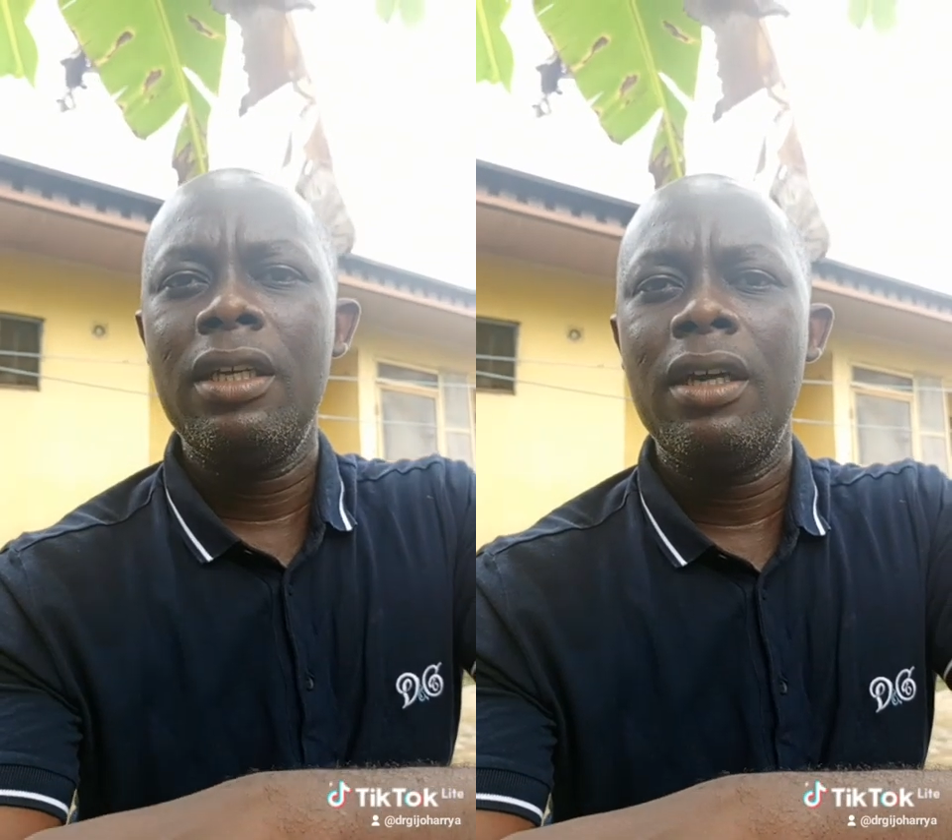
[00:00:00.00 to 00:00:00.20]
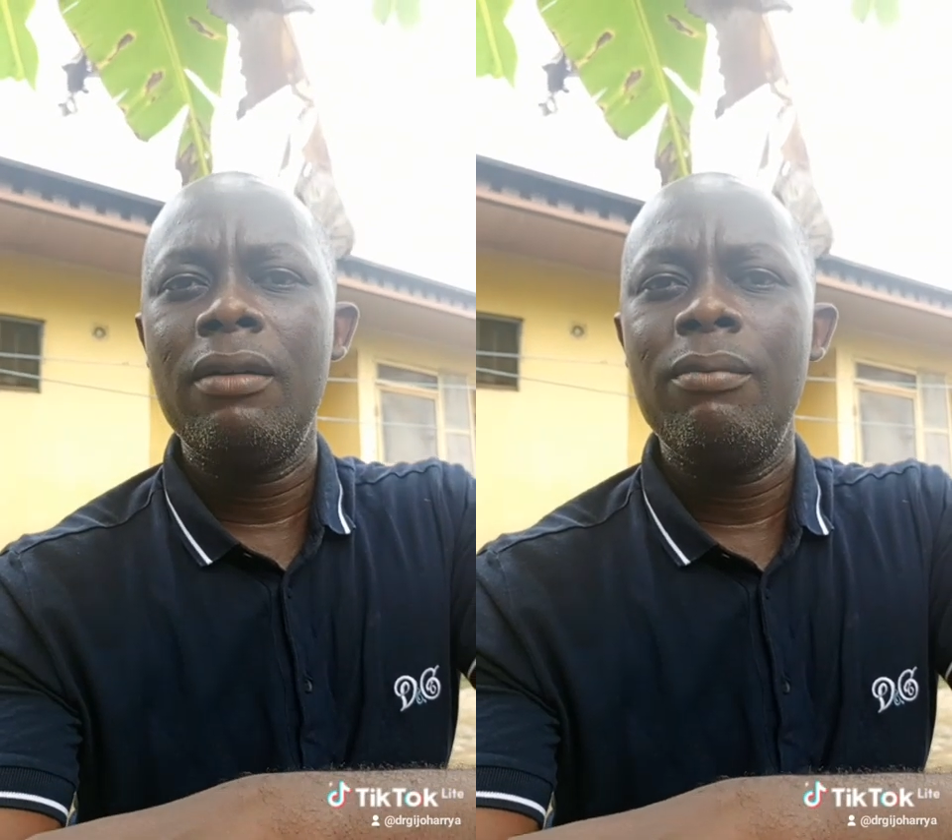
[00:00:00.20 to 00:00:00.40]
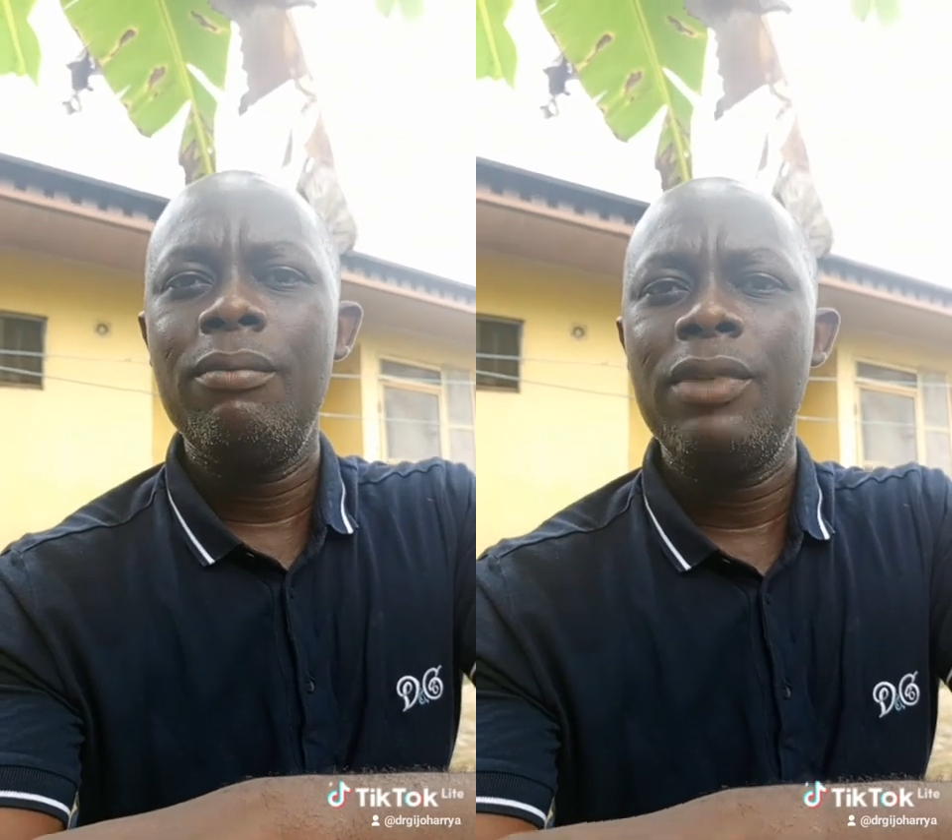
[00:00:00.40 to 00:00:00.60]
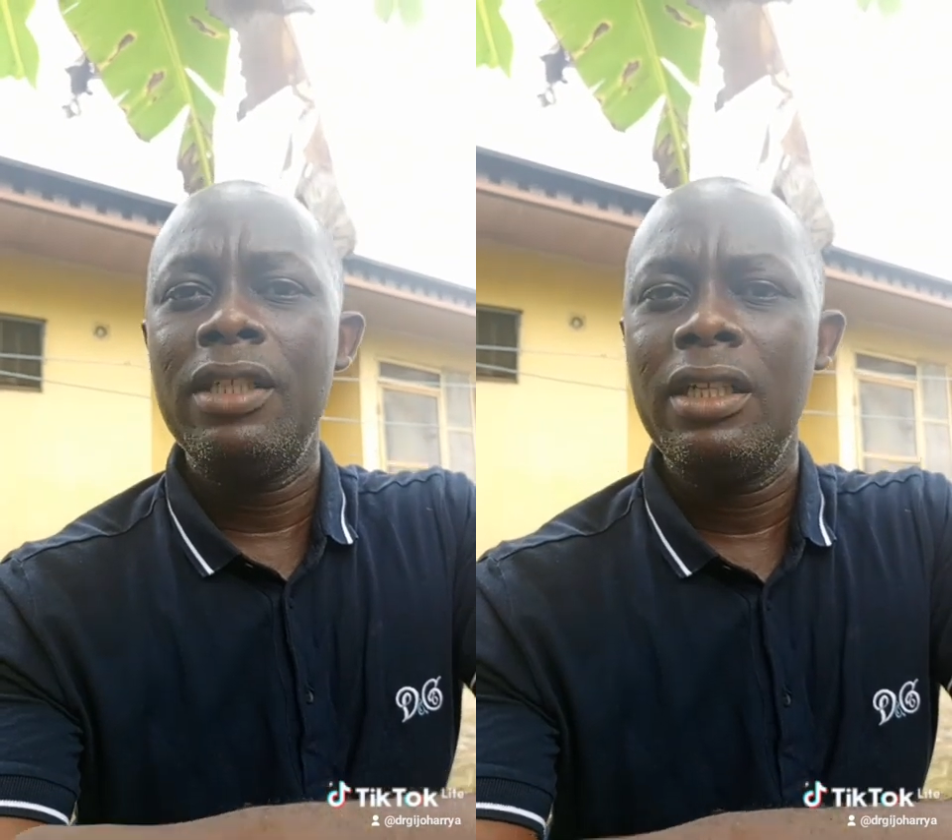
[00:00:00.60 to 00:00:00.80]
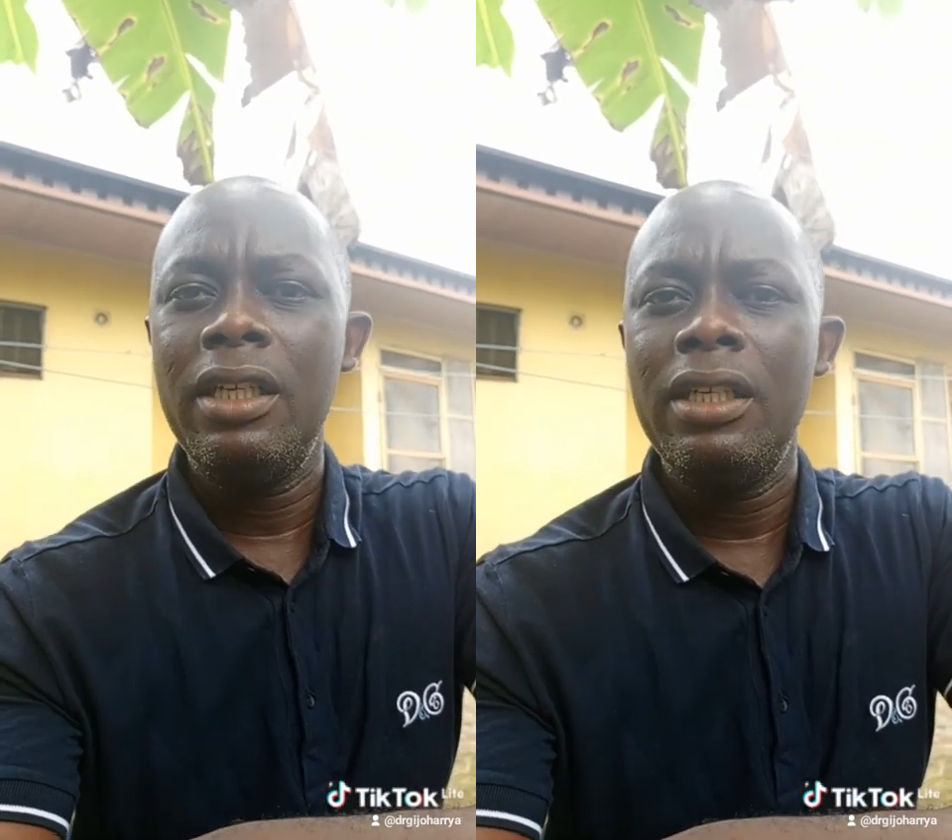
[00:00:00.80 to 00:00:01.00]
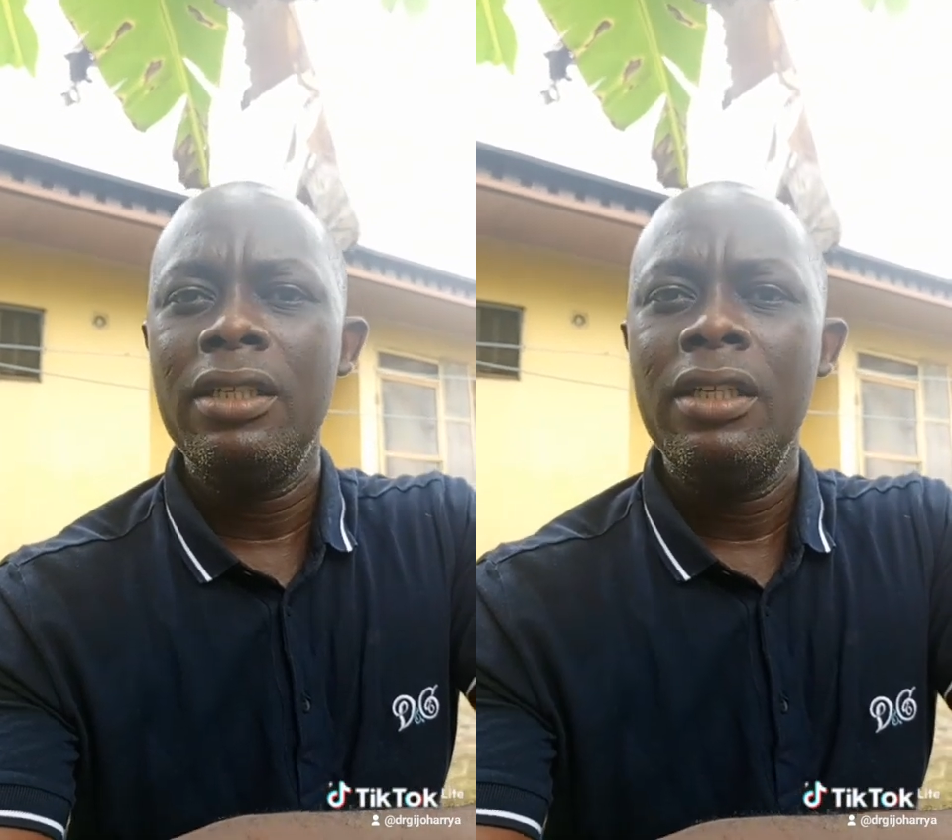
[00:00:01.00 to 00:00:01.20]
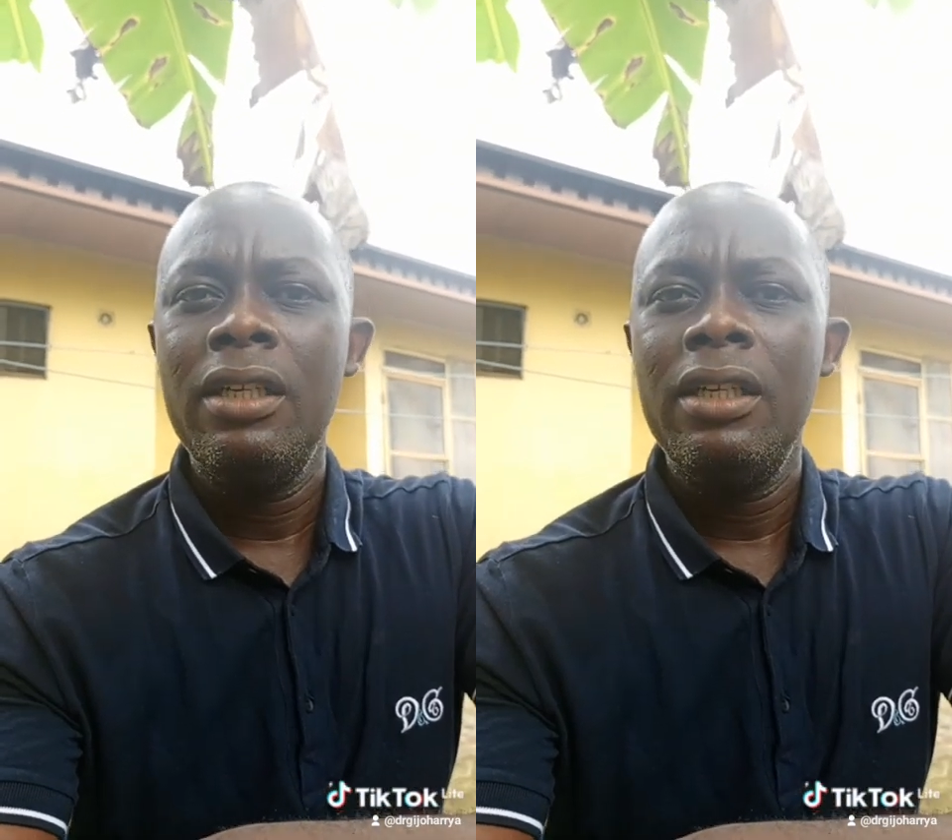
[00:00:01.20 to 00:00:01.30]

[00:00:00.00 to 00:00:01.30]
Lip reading: are basically